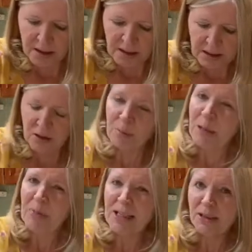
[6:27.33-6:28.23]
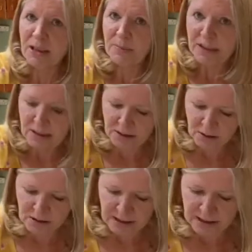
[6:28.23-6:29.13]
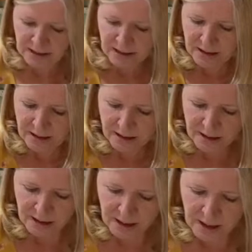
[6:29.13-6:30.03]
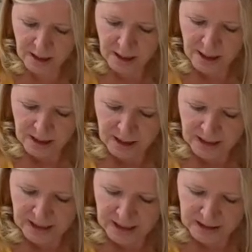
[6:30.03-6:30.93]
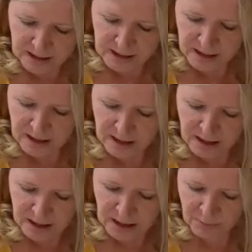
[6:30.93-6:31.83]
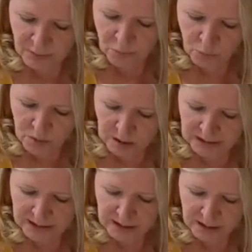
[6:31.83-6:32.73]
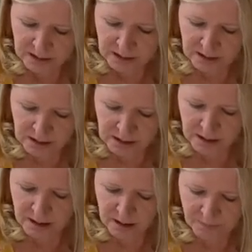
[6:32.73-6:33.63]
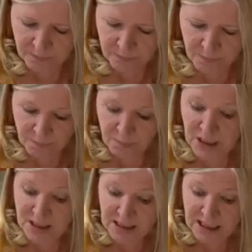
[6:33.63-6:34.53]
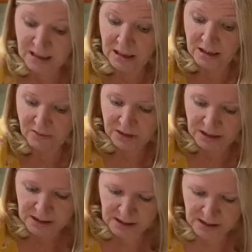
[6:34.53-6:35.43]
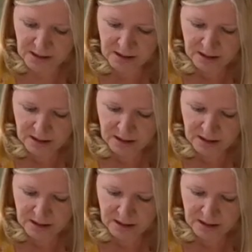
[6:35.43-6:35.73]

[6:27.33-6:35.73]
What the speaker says: Now in my batch I made yesterday, I added a cup of walnuts because I love nuts,